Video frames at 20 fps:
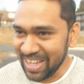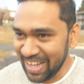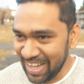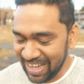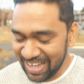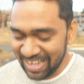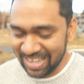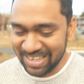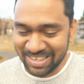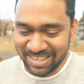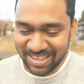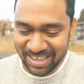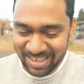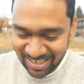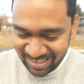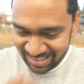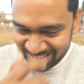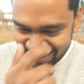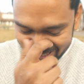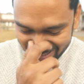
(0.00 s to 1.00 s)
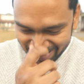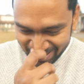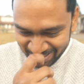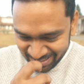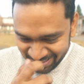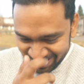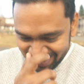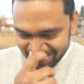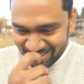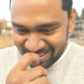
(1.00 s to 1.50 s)
And
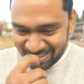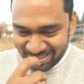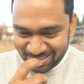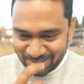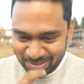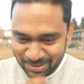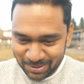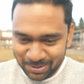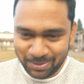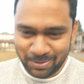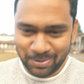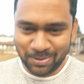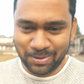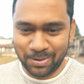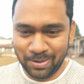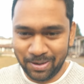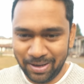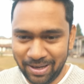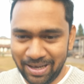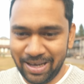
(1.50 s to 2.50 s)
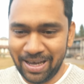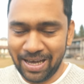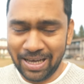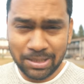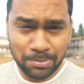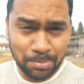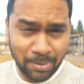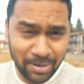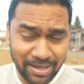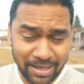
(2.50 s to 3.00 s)
so
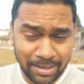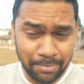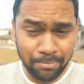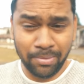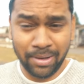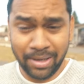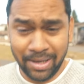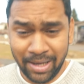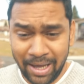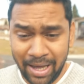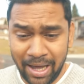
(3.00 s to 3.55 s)
as per him,